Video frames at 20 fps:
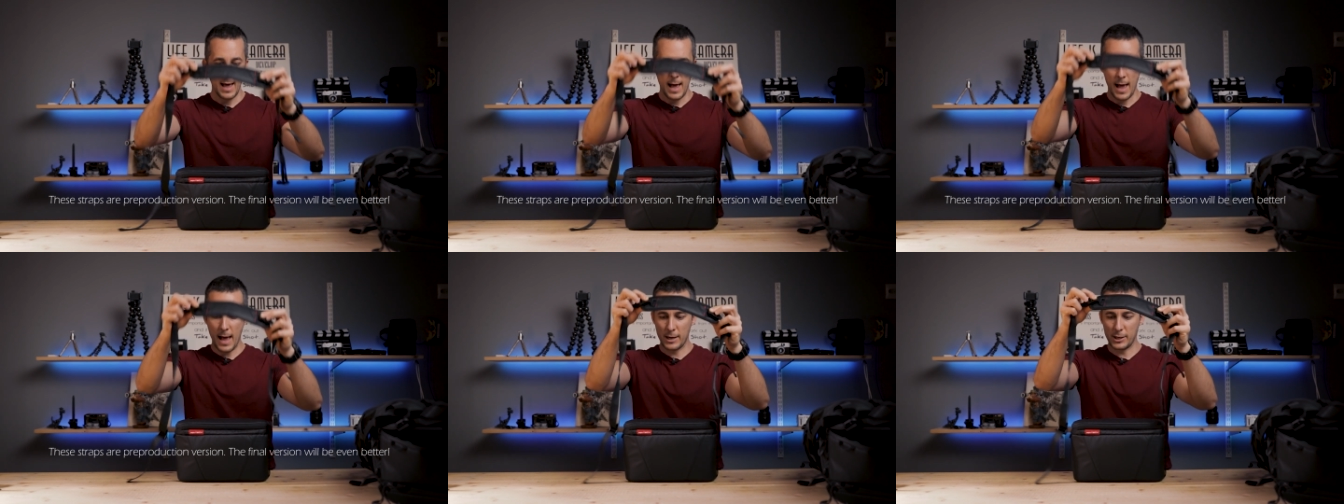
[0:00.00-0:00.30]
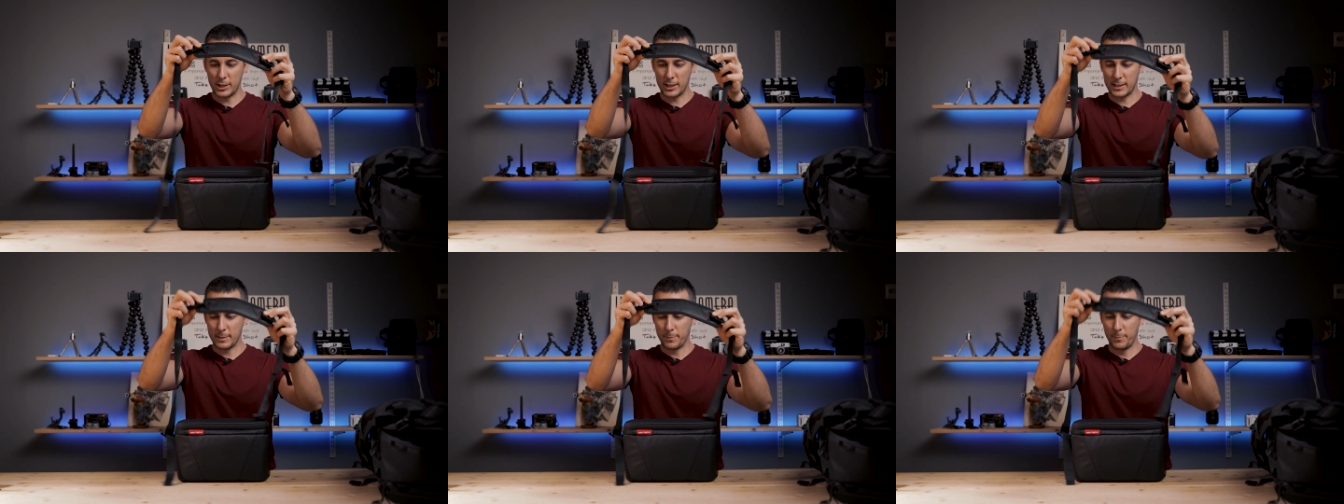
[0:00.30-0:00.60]

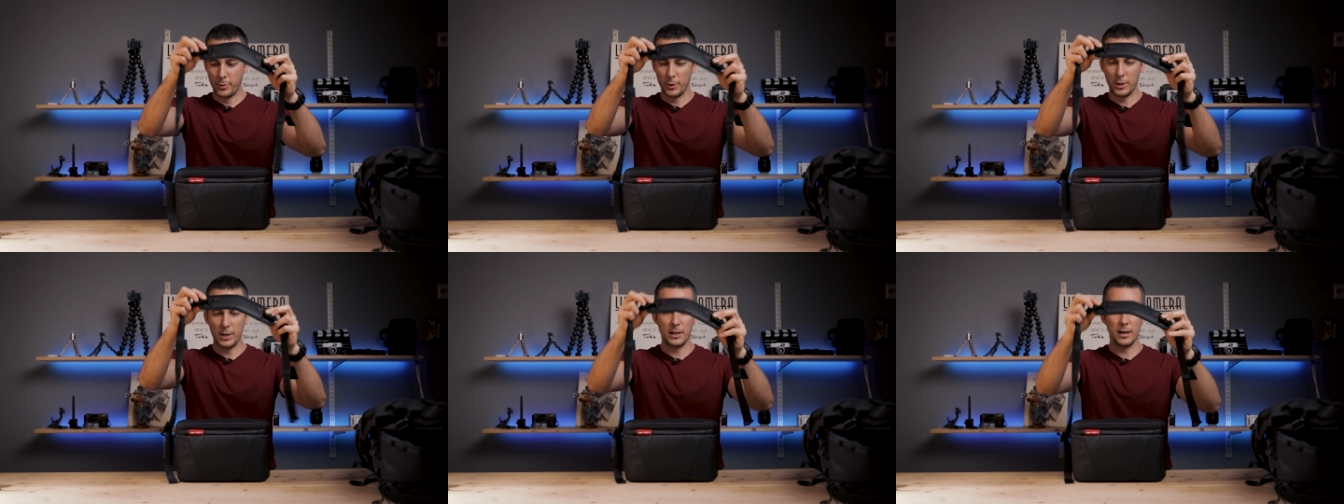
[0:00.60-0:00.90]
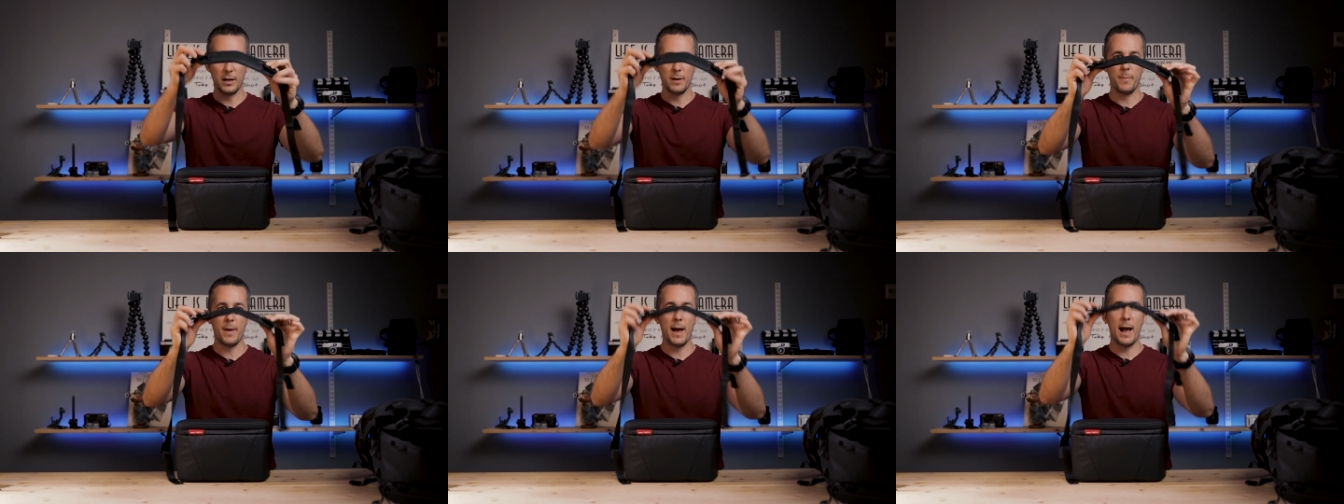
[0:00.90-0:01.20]
And just put it
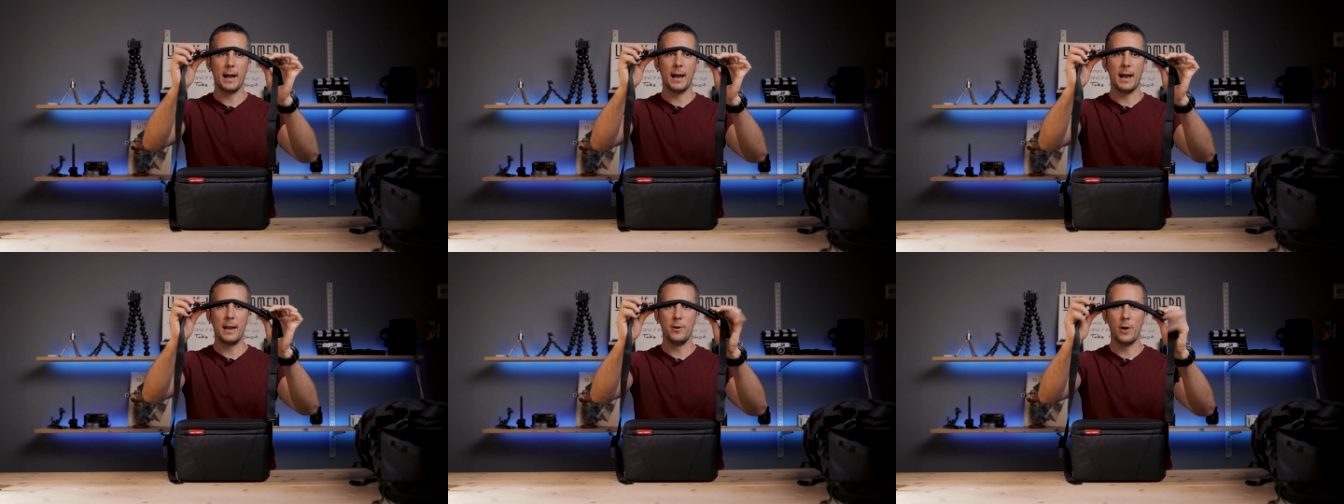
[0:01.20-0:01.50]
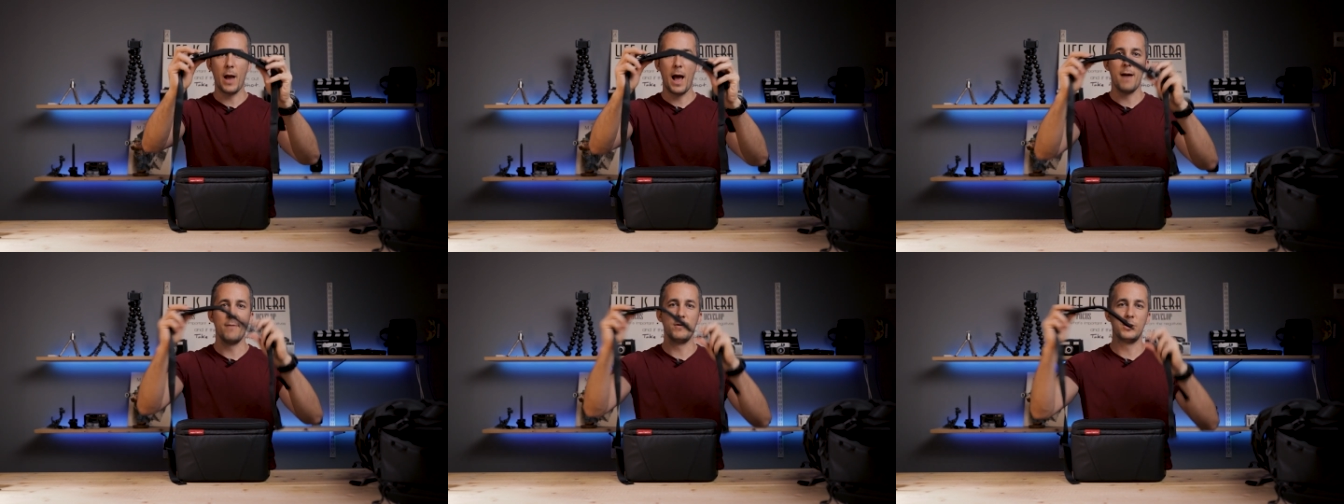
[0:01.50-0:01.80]
on the bag and
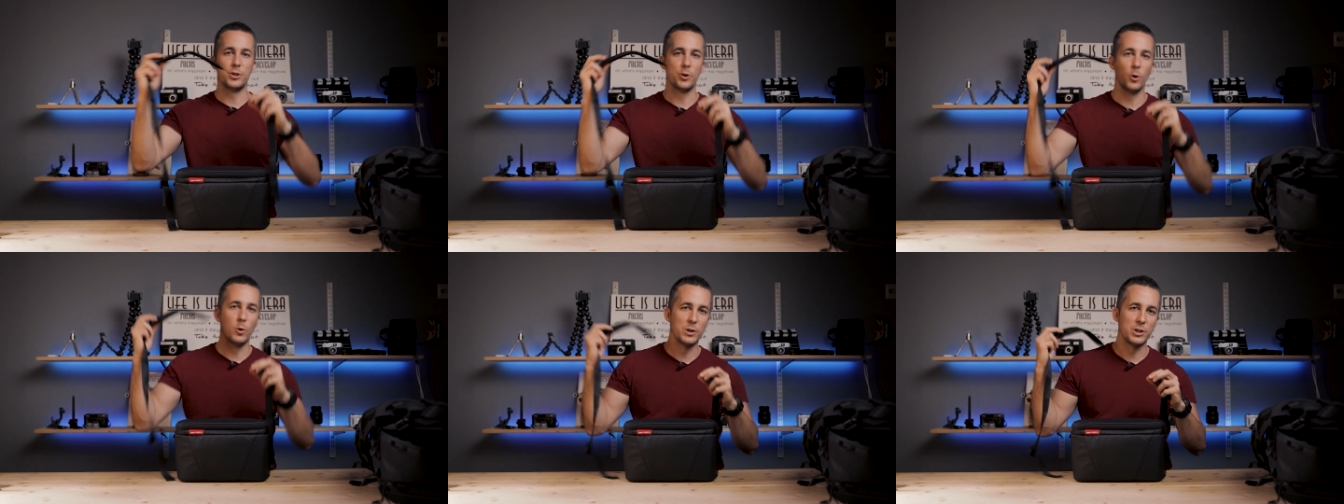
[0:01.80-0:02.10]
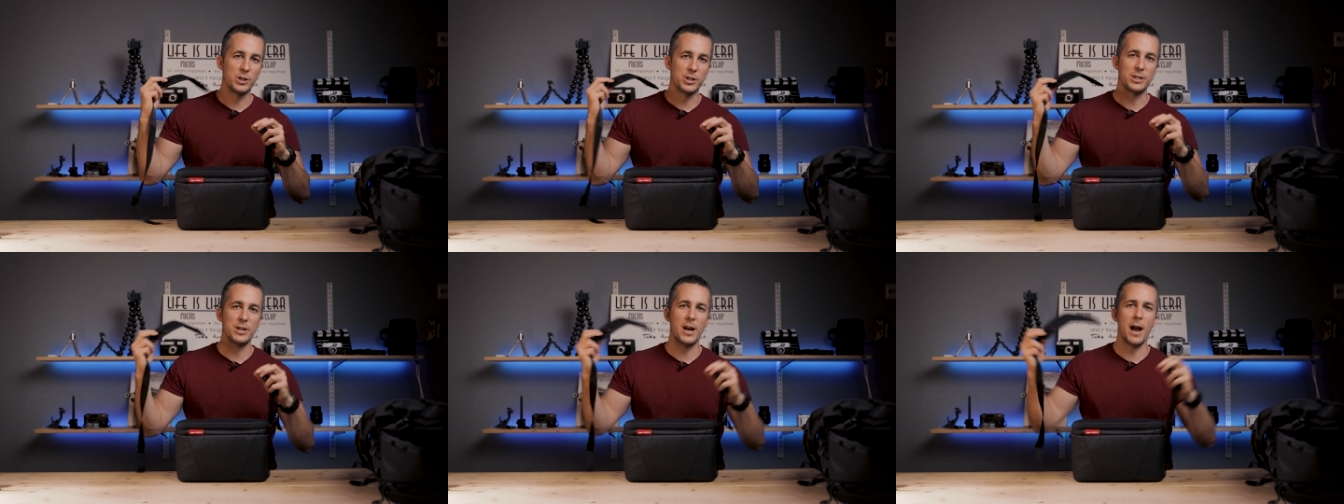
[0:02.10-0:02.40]
you have a
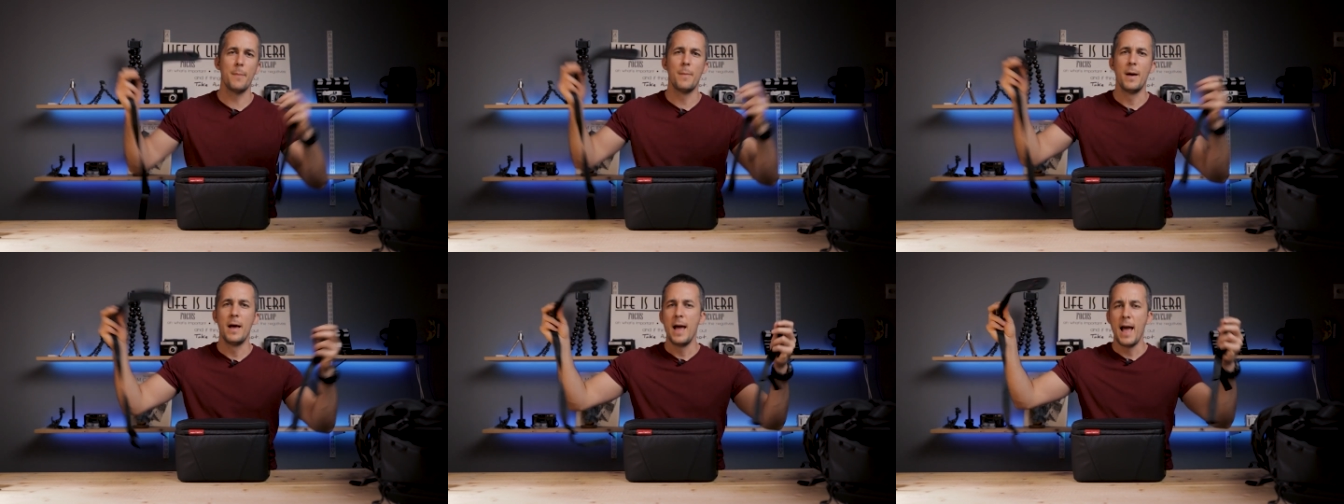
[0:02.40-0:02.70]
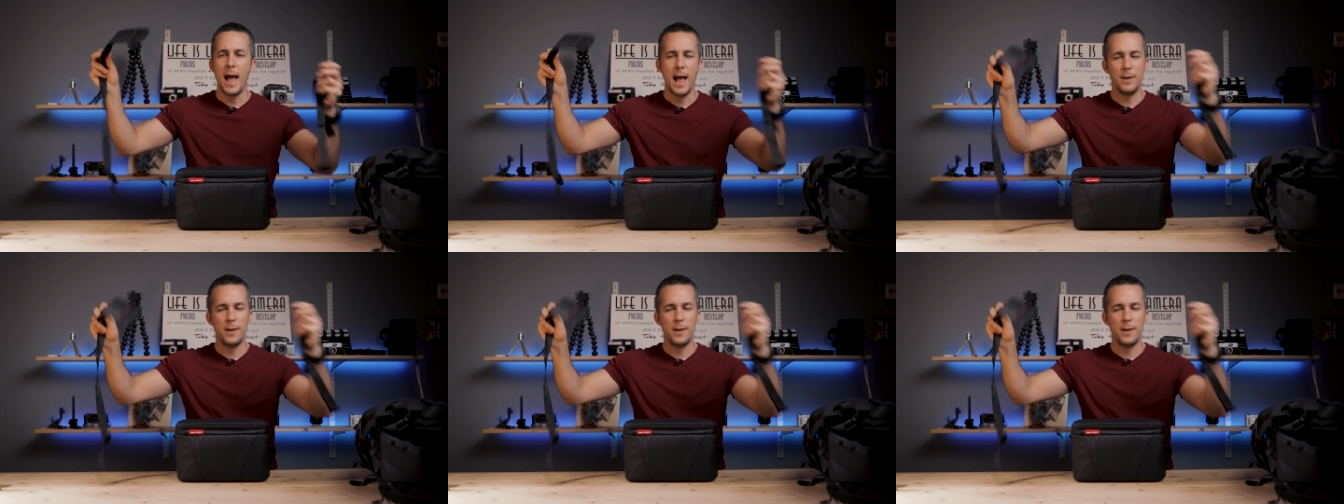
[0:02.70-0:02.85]
shoulder strap